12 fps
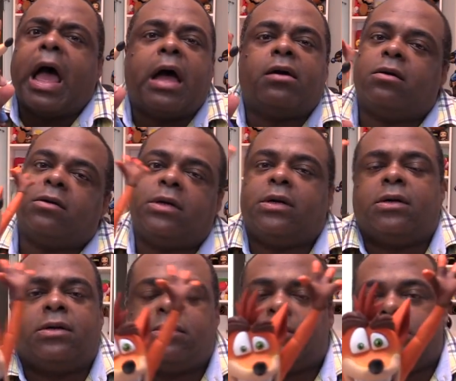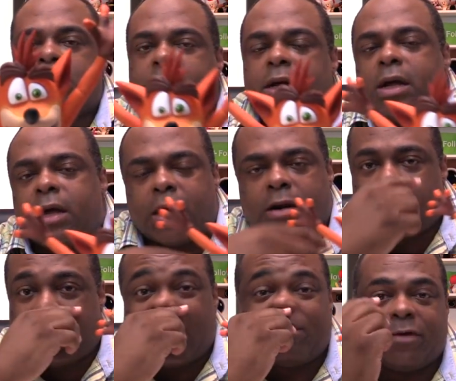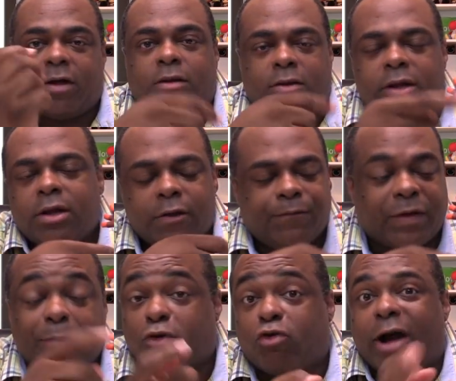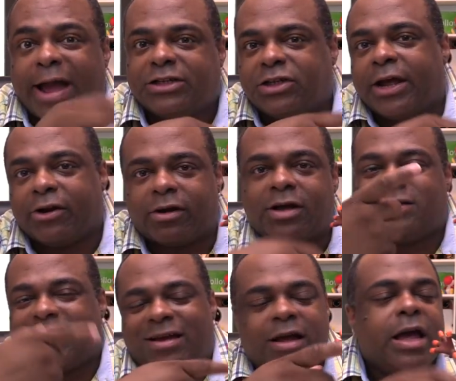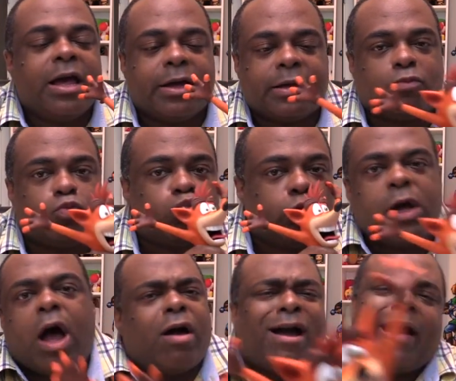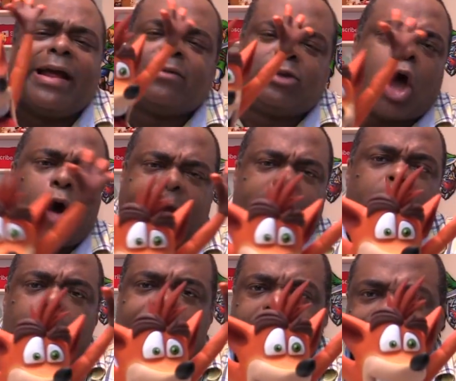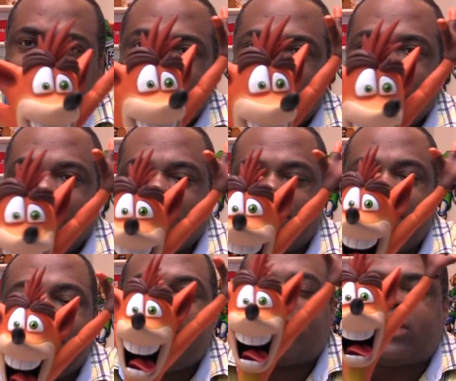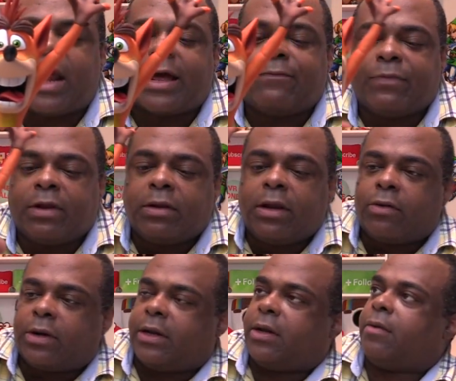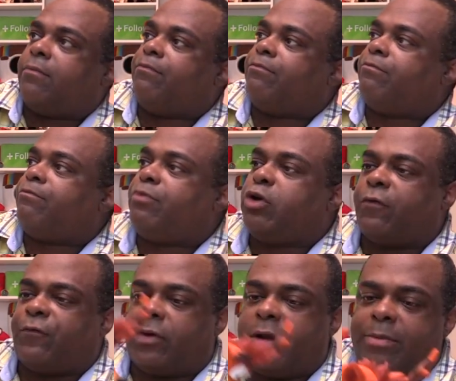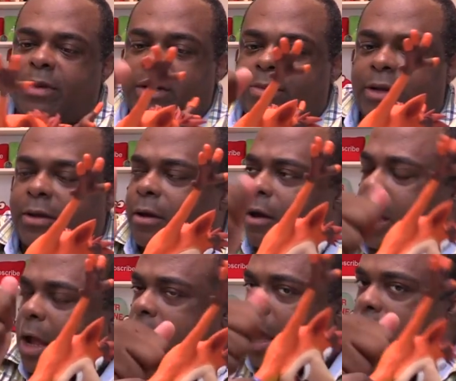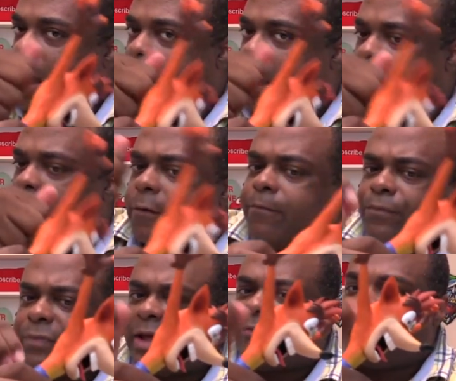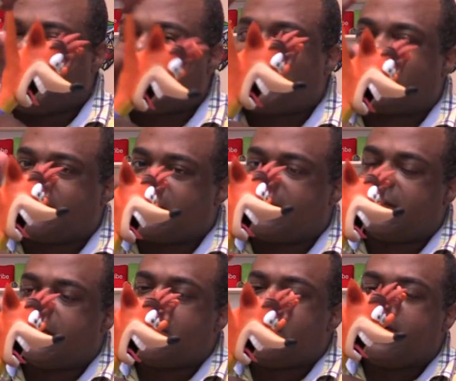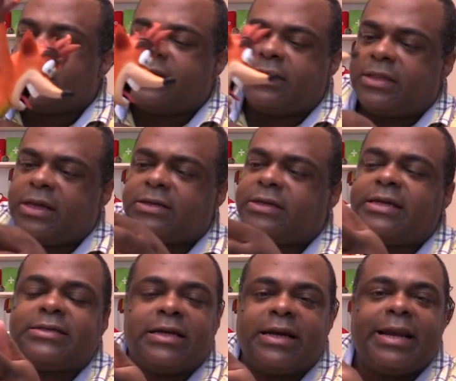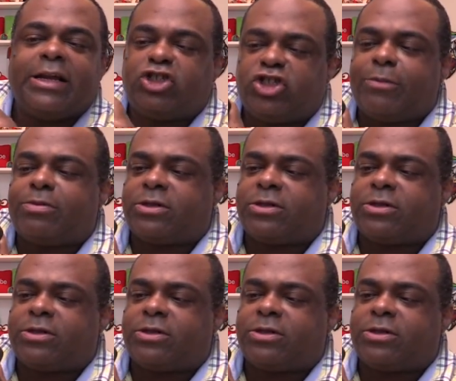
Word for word: I wanna have a crash later, cause I'm sorry, but it is like literally beautiful. Let me. Yeah, this isn't any cheap